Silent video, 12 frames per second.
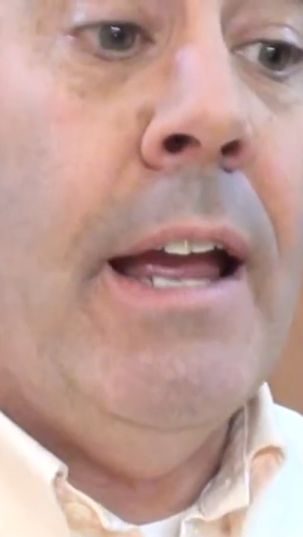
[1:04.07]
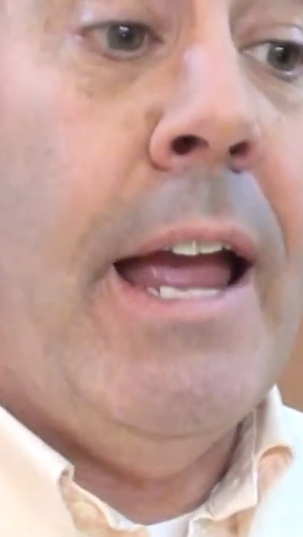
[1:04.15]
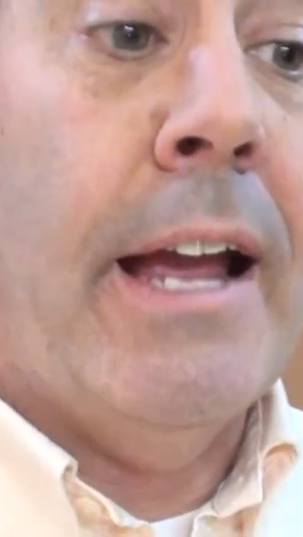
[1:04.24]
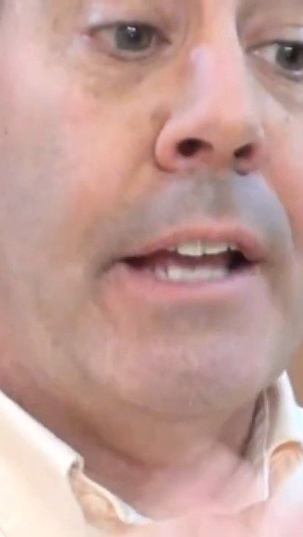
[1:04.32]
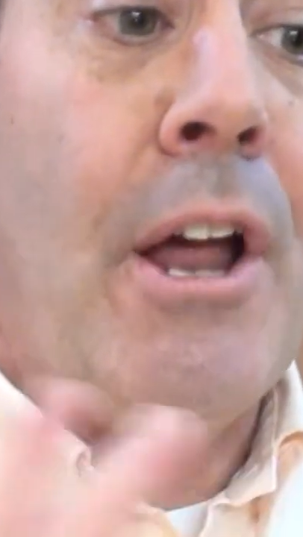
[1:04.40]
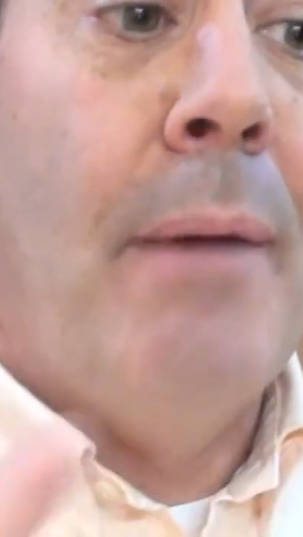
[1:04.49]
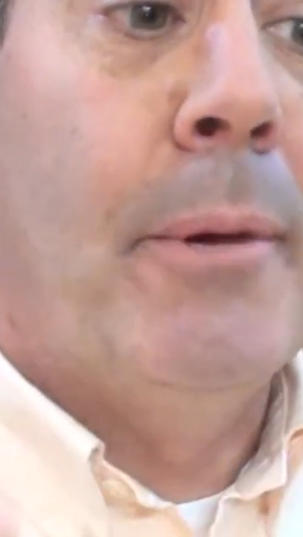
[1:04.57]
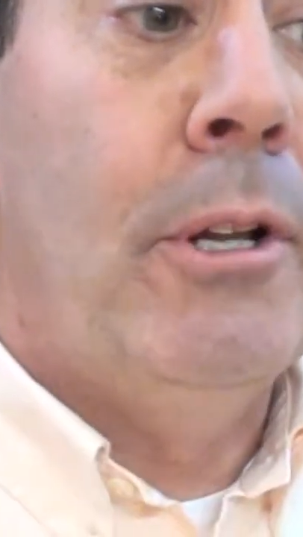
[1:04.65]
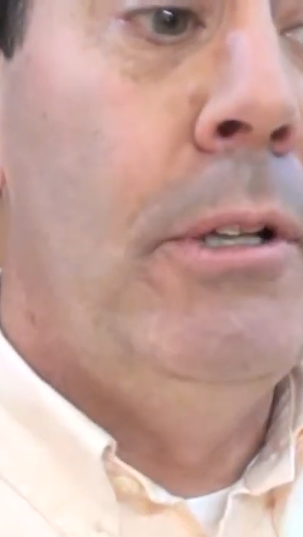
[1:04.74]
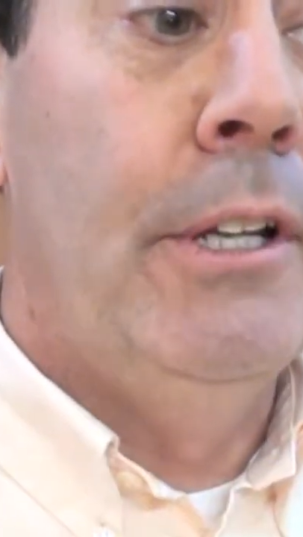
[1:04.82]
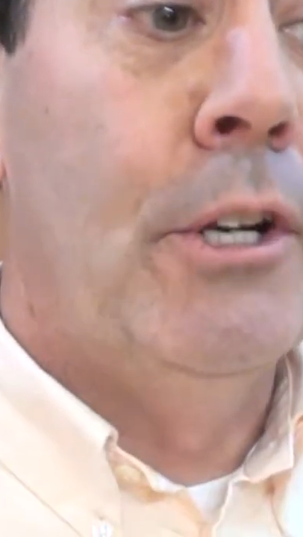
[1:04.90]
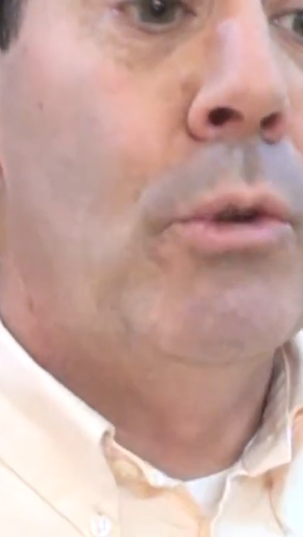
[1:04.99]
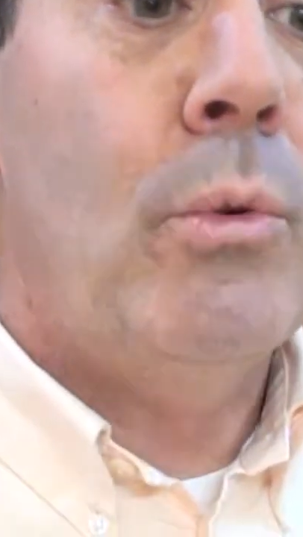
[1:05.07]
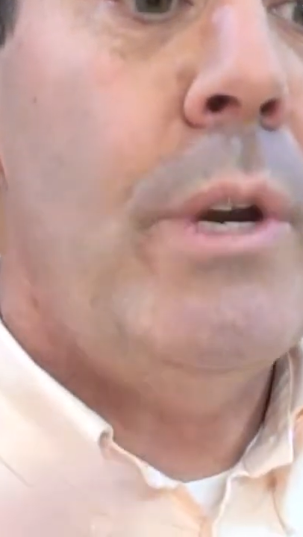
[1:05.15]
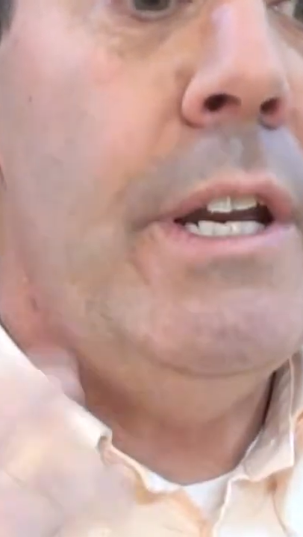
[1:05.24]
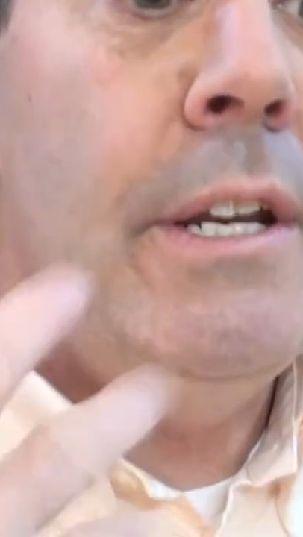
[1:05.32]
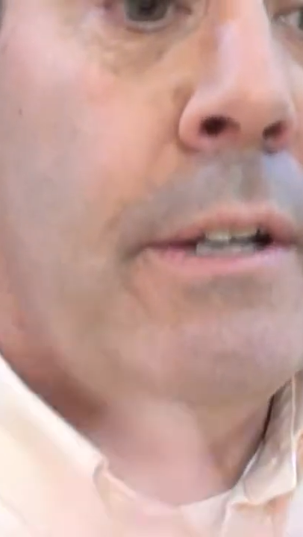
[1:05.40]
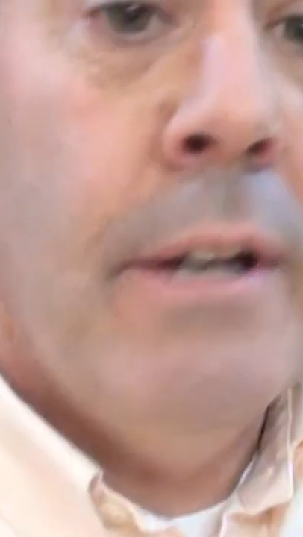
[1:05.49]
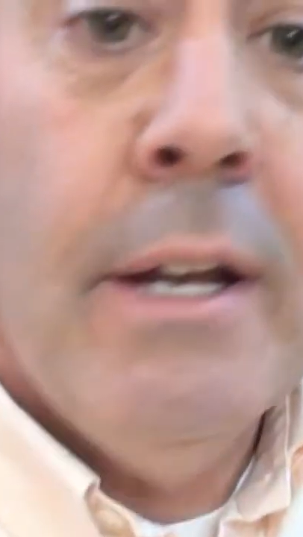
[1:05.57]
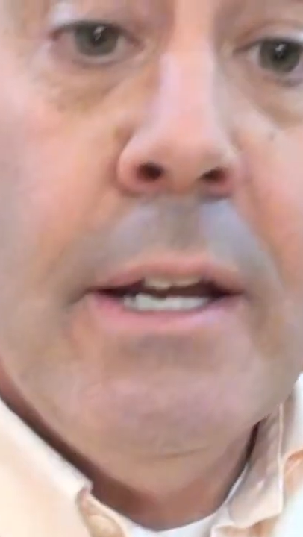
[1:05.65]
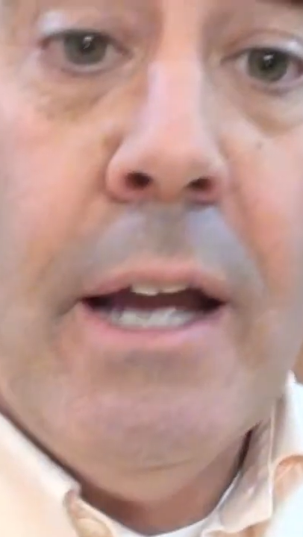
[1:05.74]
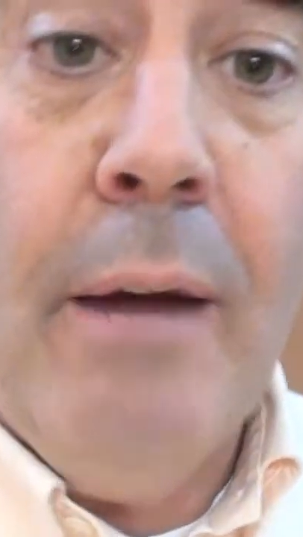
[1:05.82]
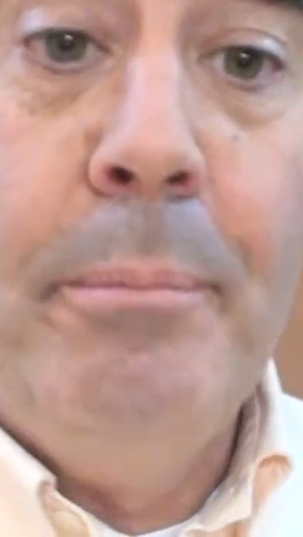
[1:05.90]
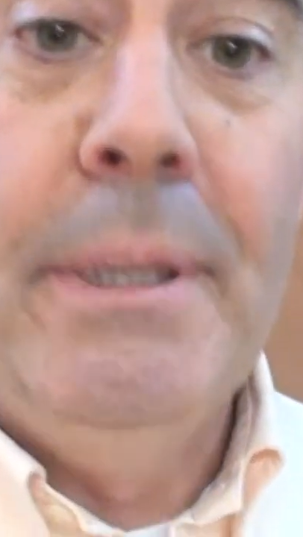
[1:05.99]
economical and green
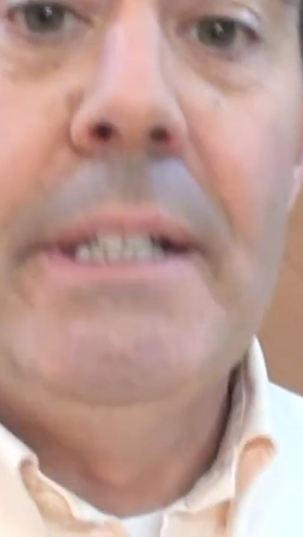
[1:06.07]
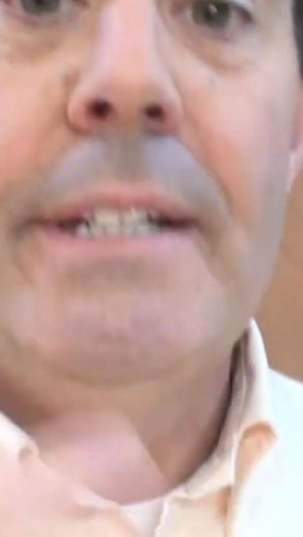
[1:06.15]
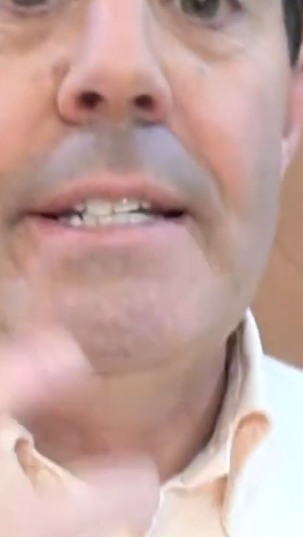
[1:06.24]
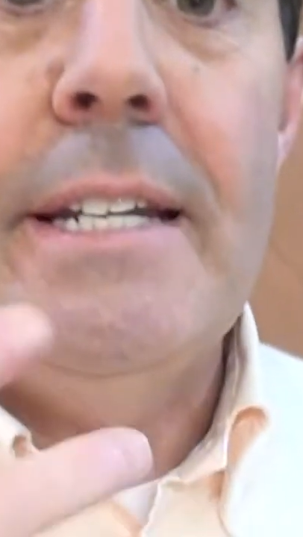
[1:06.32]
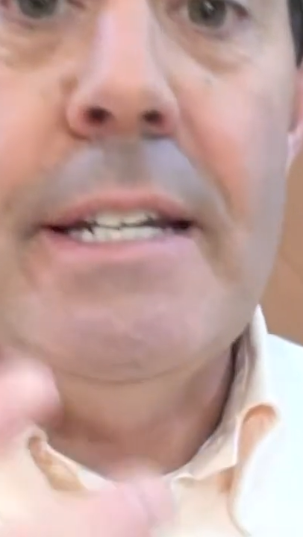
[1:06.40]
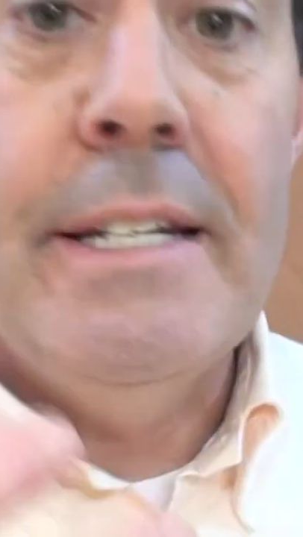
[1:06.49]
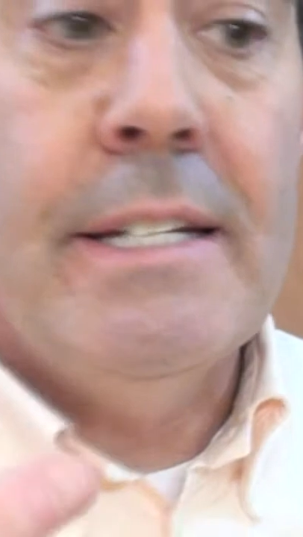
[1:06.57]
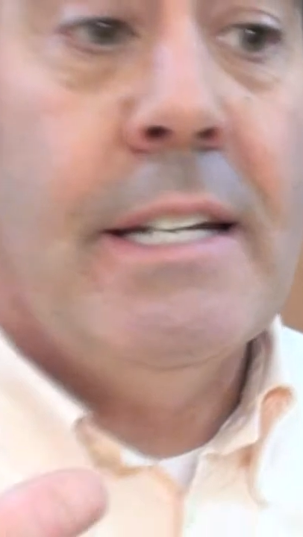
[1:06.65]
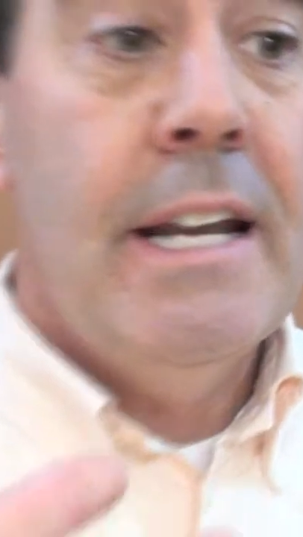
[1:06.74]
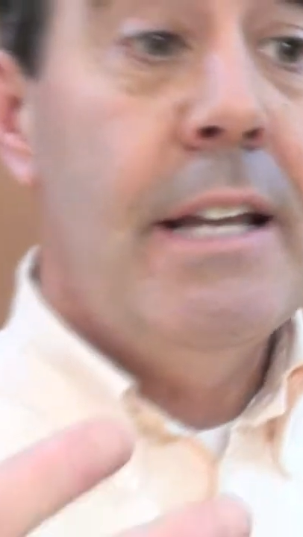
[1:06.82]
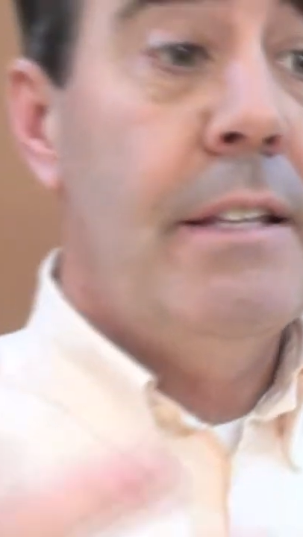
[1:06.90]
abilities